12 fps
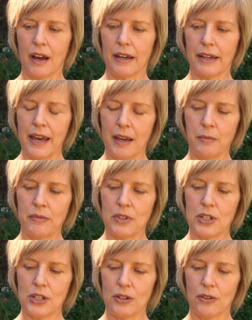I came
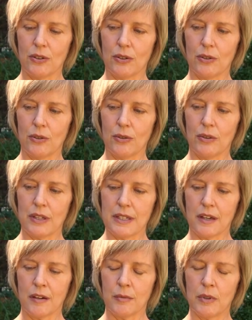to the
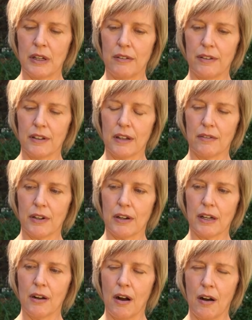ceremony feeling
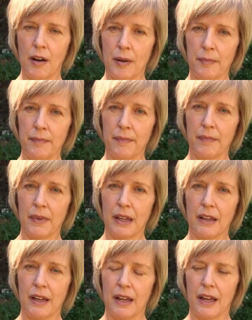very calm,
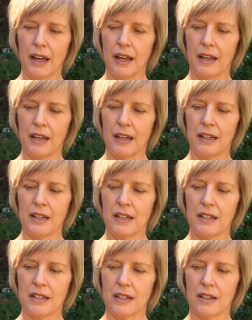
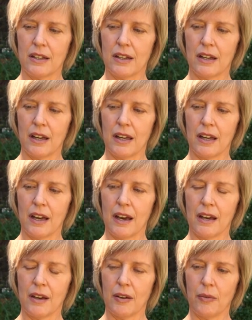and
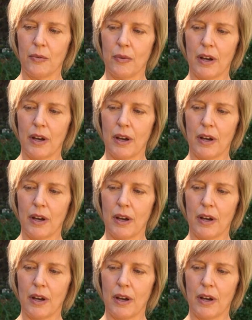I